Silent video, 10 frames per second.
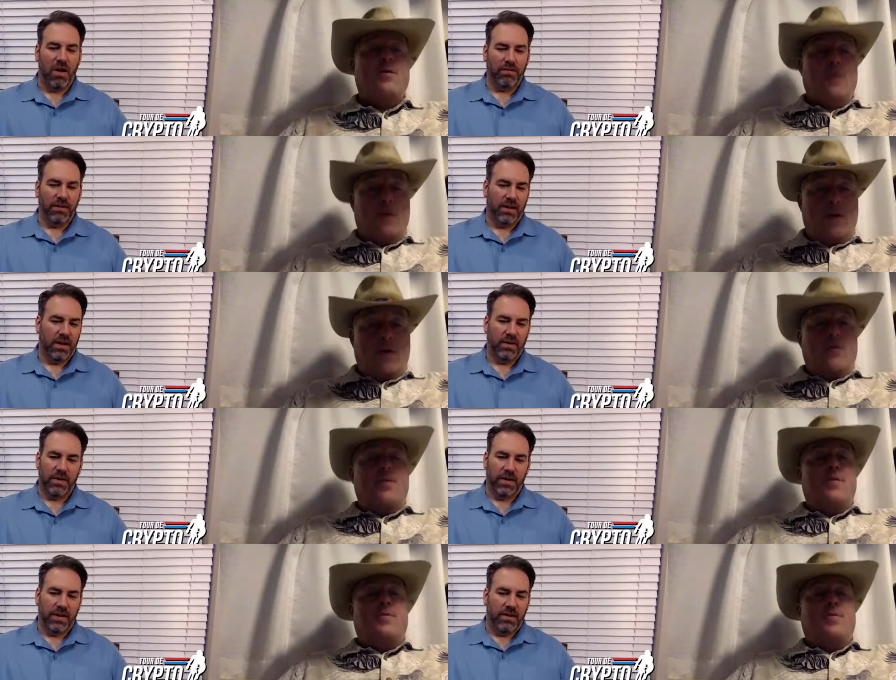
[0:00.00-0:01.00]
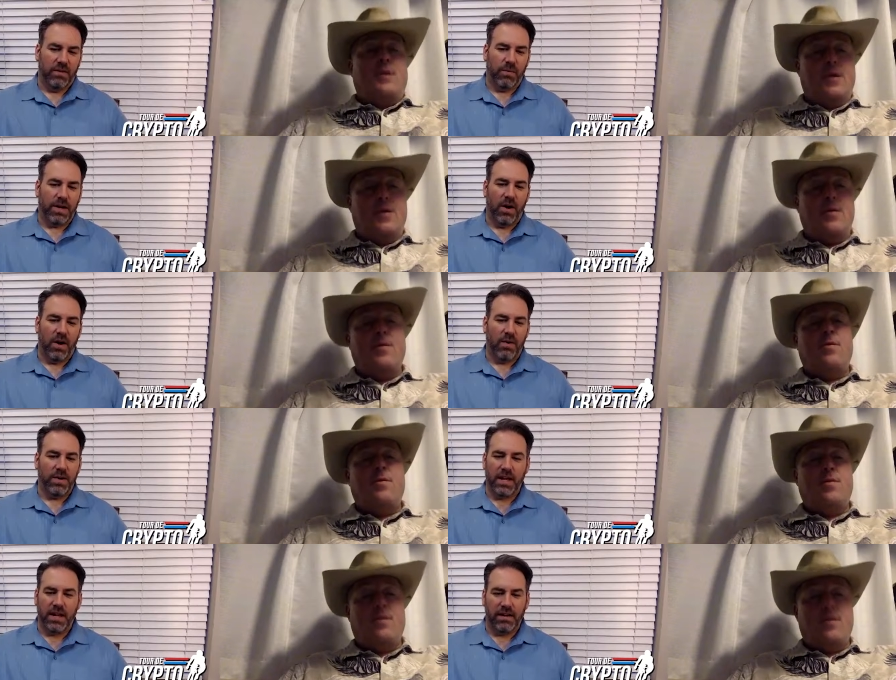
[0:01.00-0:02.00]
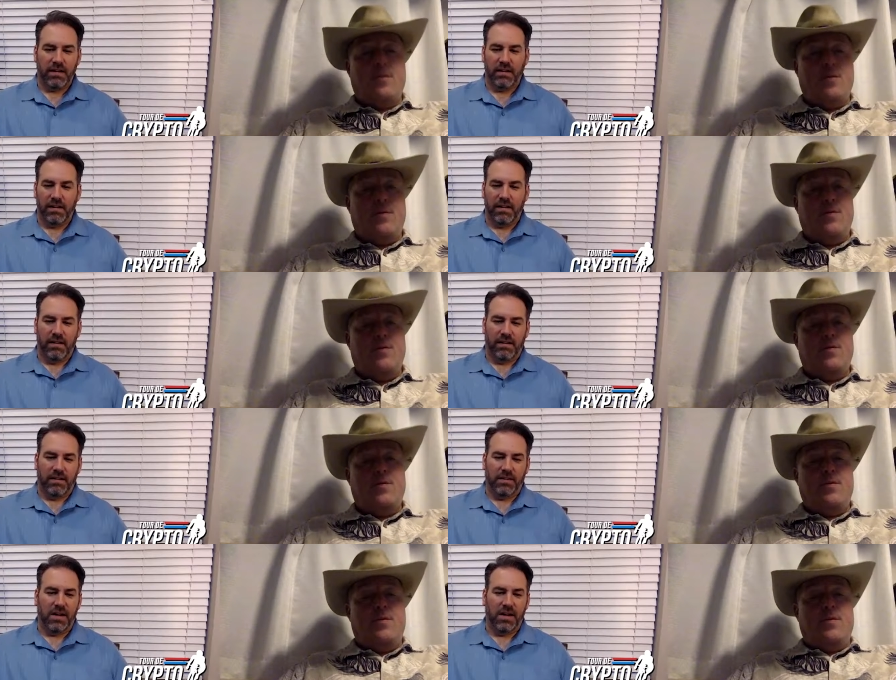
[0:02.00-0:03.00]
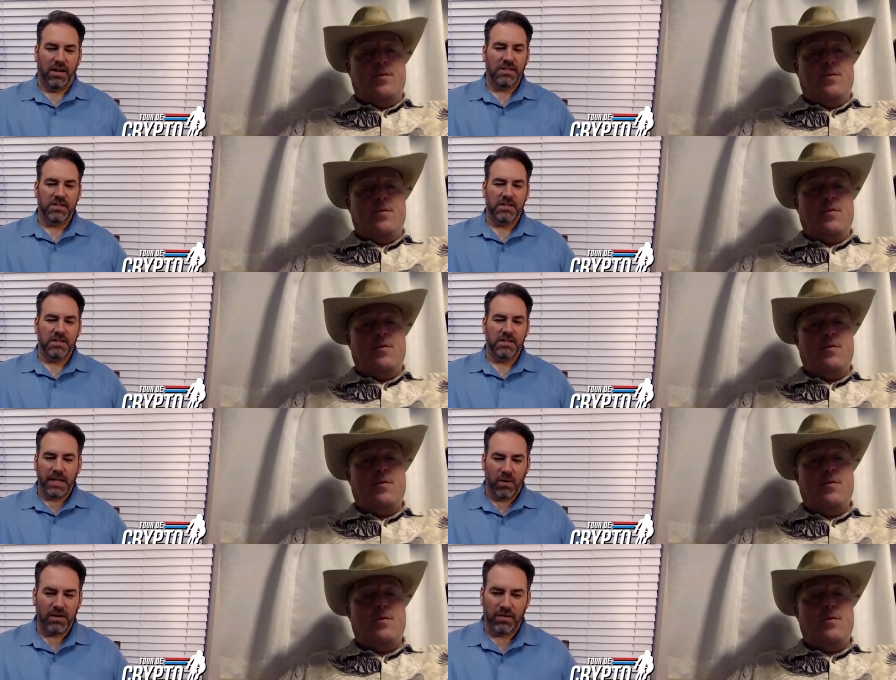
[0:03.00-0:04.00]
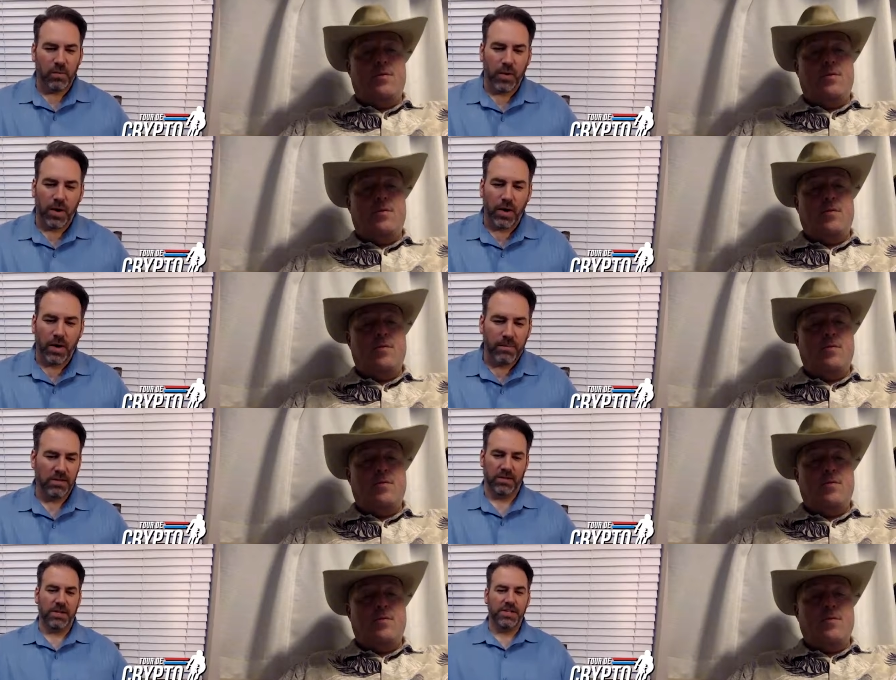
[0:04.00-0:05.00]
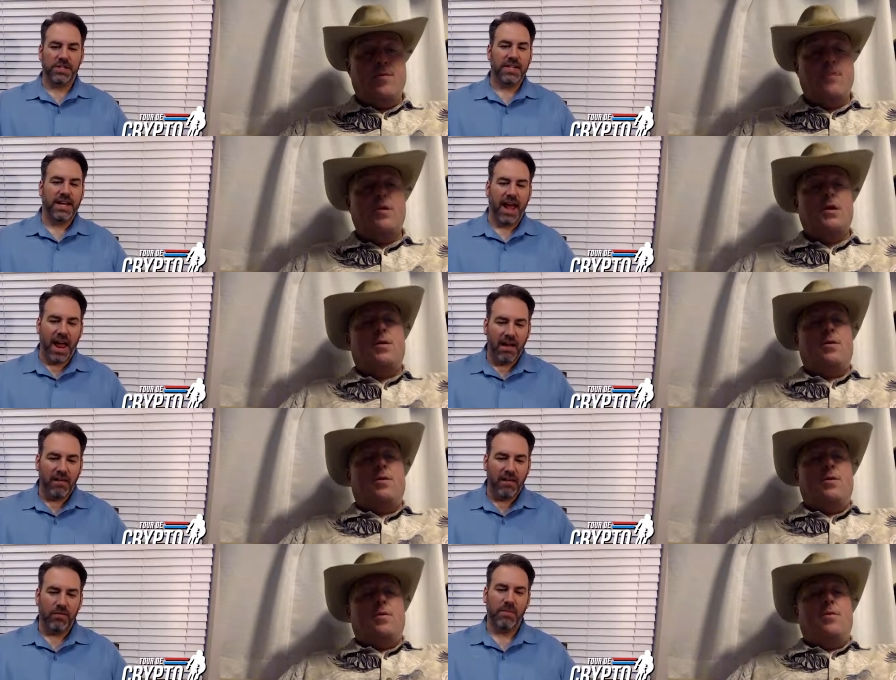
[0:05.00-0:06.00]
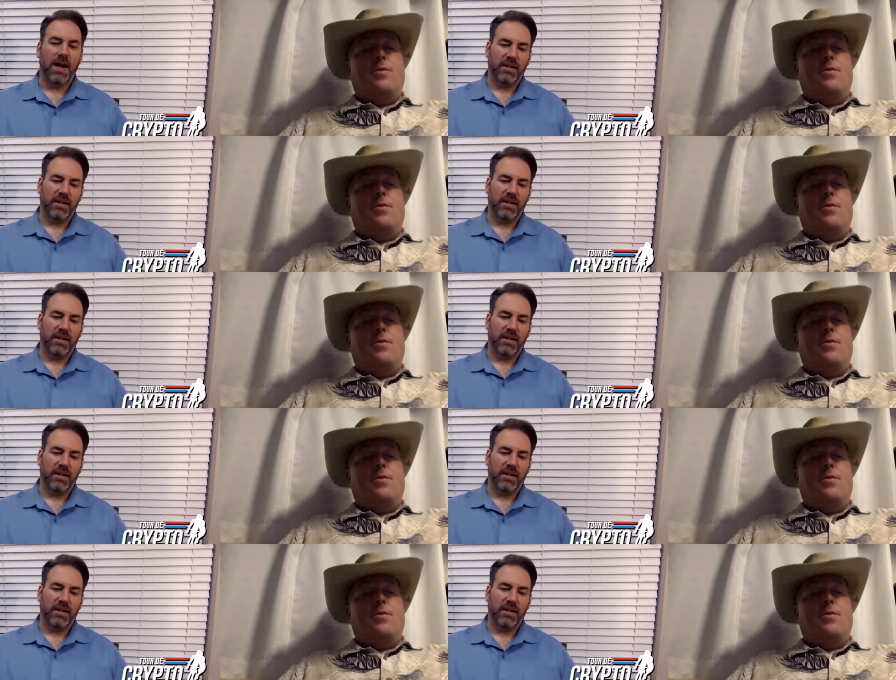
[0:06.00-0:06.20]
Speaker 1: You know, we don't need tons of Bitcoins from one person. We just need everybody to